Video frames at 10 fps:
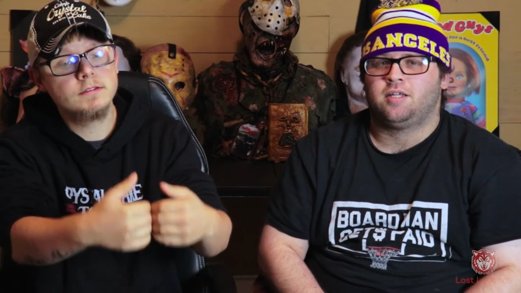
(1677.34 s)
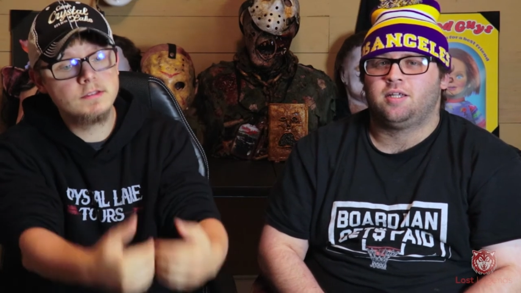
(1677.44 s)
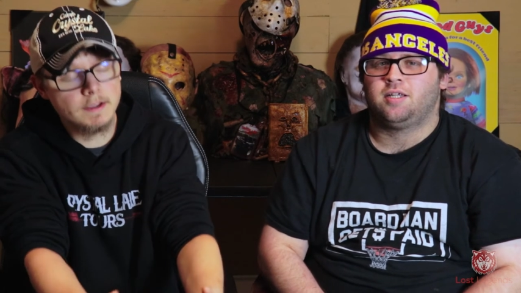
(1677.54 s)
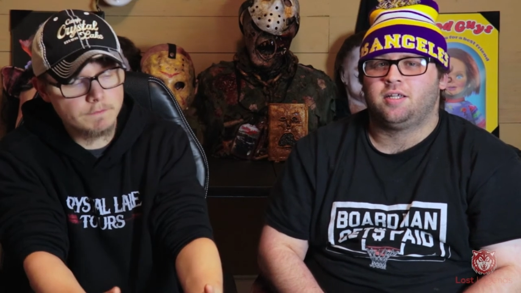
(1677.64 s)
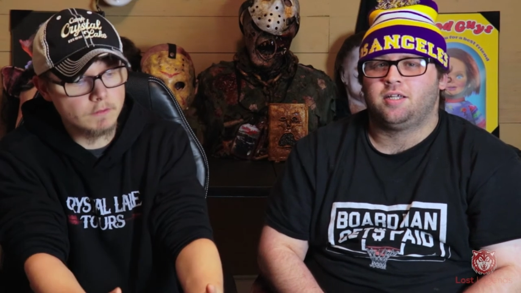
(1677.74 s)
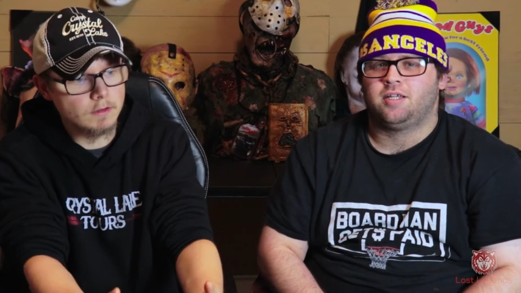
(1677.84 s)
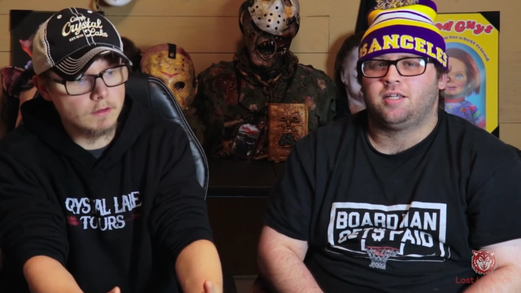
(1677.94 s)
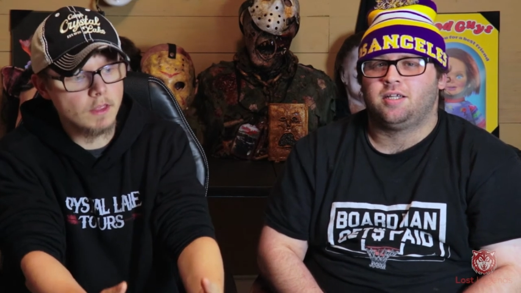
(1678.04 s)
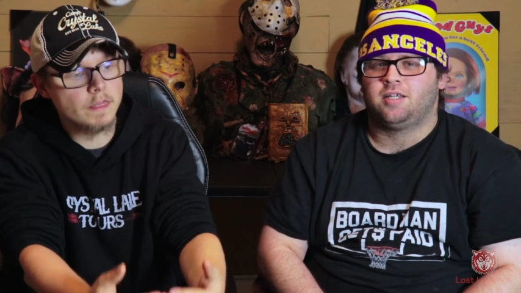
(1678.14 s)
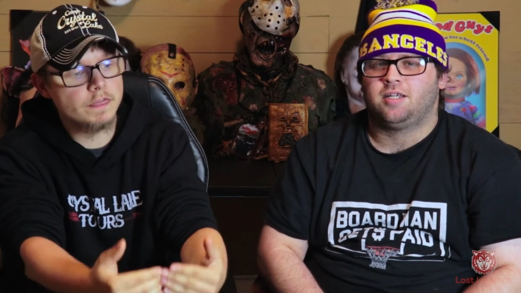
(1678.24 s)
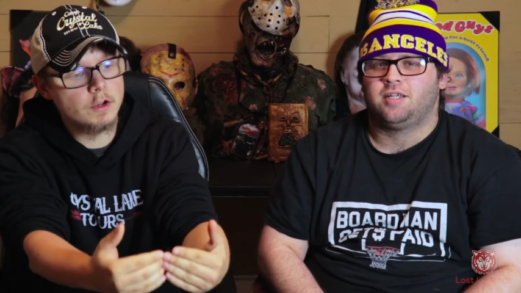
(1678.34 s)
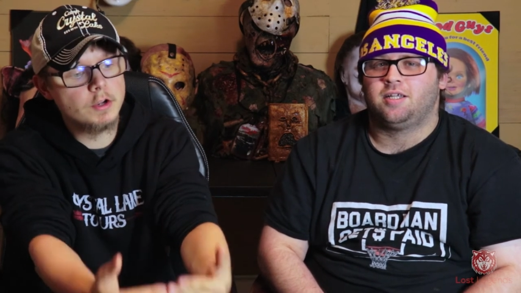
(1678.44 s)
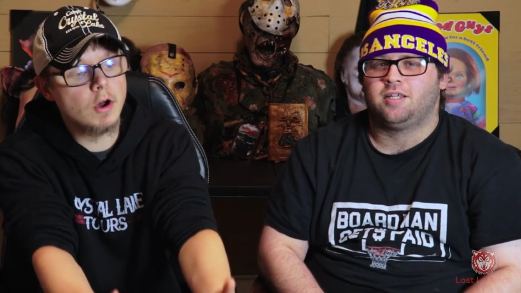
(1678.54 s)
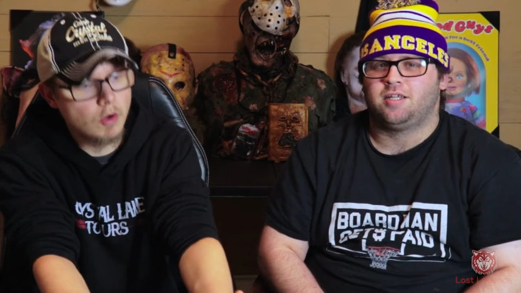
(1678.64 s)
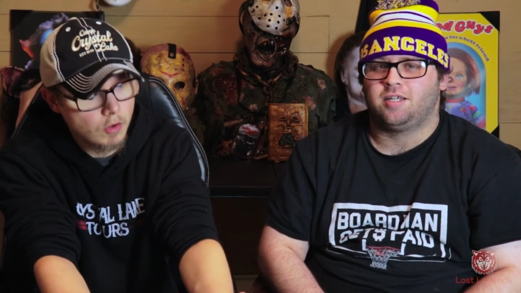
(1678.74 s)
Speaker 1: Tiffany, the
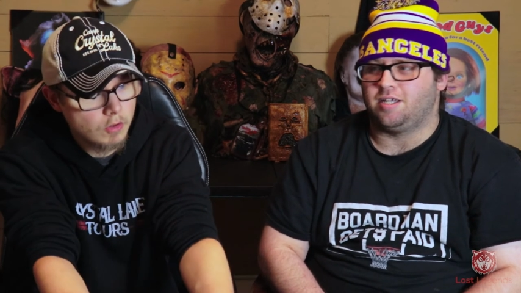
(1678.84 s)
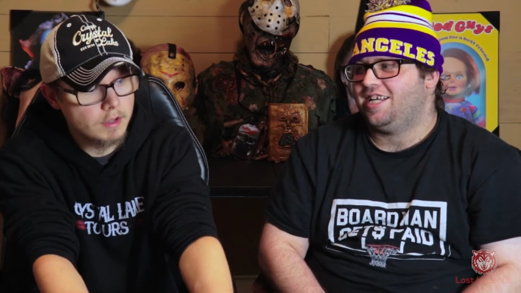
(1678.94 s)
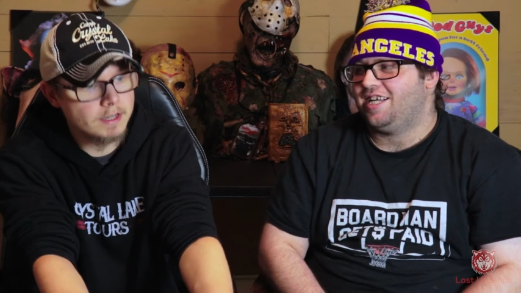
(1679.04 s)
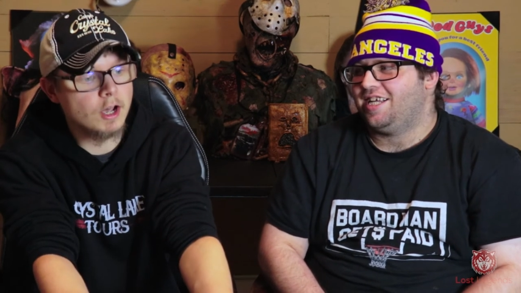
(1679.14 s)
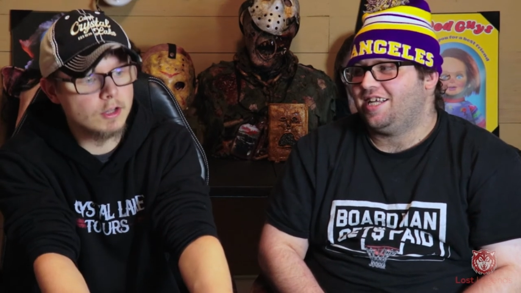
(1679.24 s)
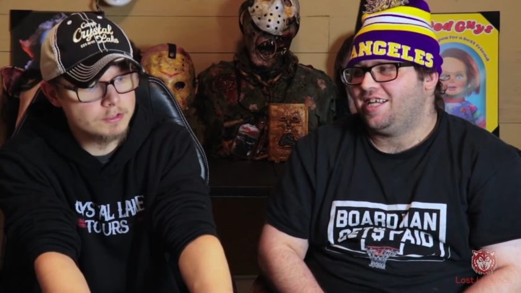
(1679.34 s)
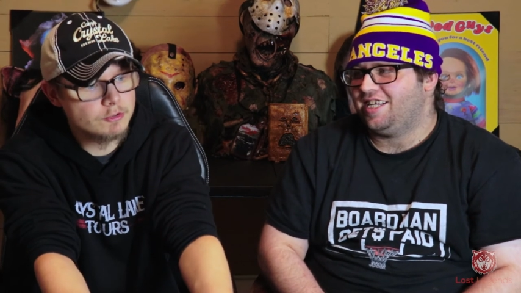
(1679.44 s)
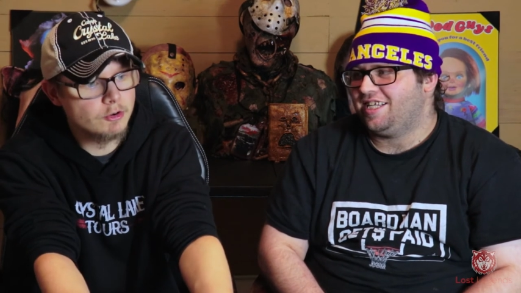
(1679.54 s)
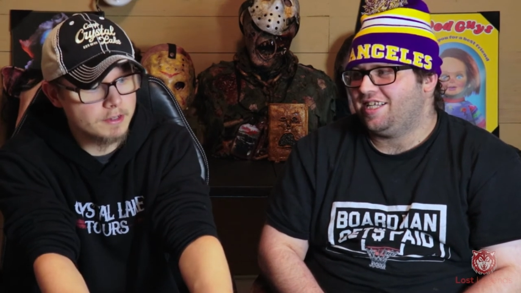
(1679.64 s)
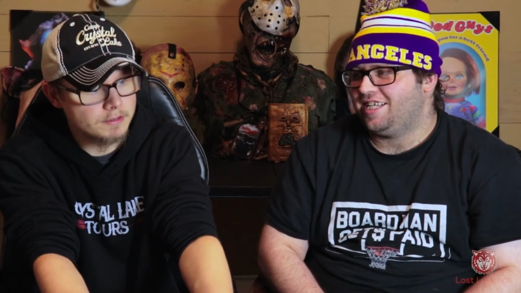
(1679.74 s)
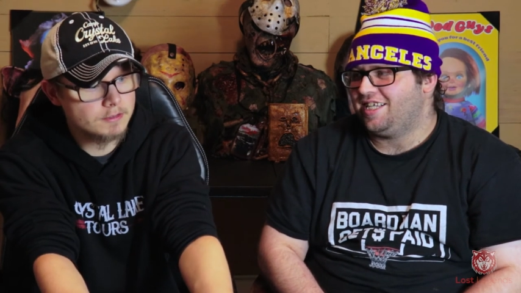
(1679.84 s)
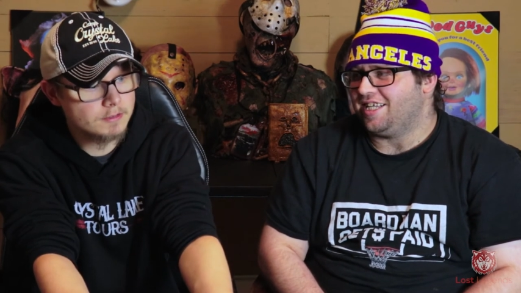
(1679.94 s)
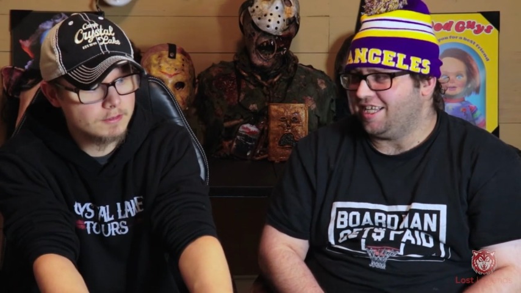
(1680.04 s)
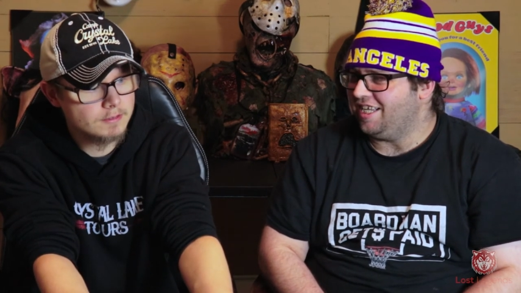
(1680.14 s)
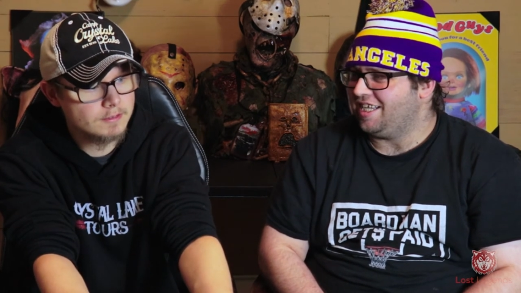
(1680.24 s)
doll, in all its
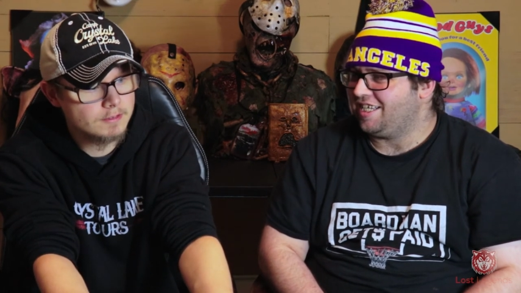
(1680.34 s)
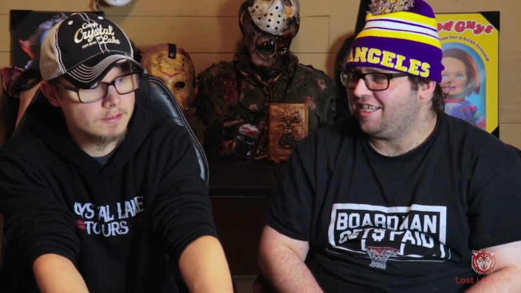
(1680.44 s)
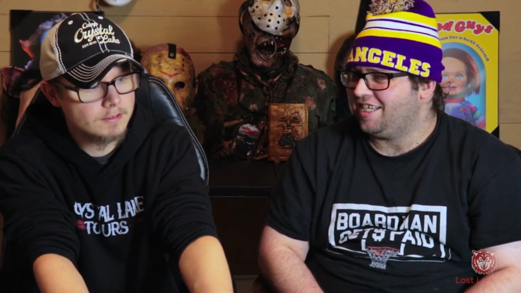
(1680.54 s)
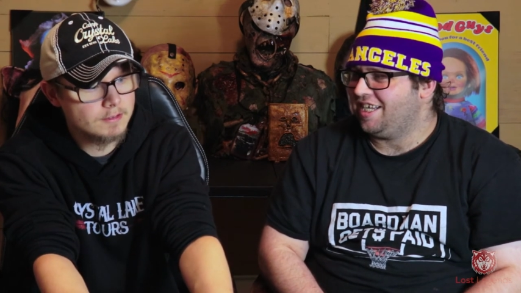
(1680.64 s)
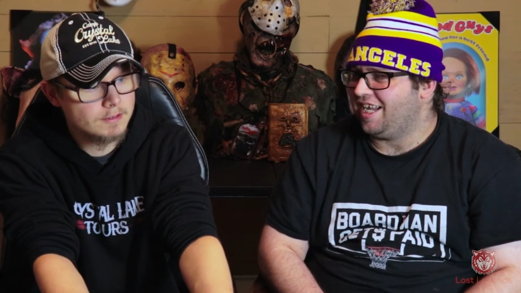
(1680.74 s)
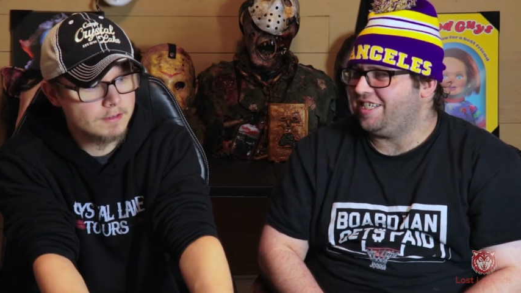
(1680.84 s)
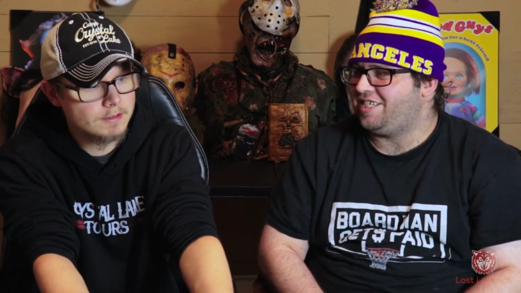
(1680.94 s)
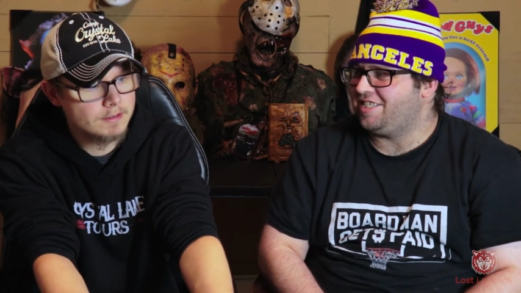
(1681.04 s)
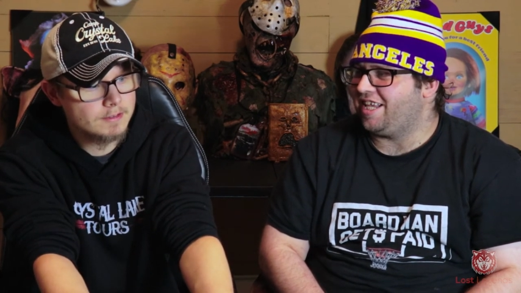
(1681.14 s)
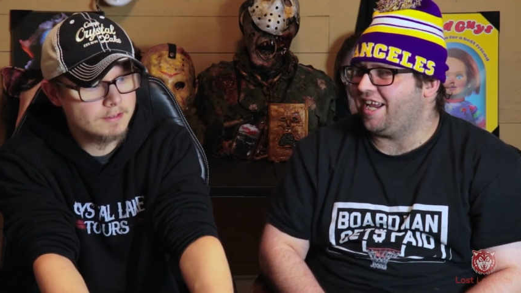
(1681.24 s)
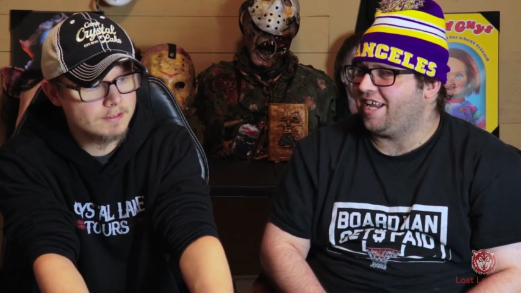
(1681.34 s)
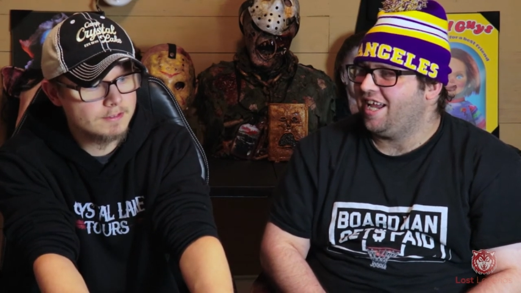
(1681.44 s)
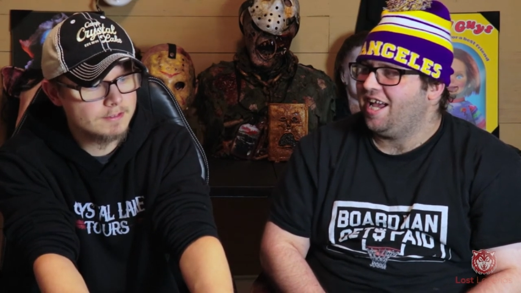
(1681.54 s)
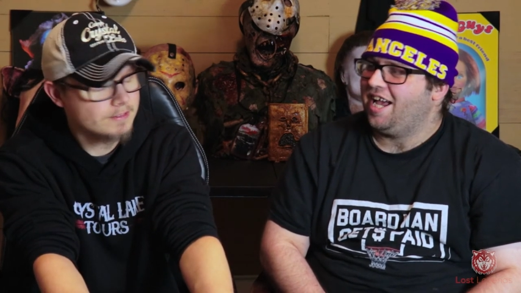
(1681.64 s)
grace.
Speaker 2: Yeah. And she's like,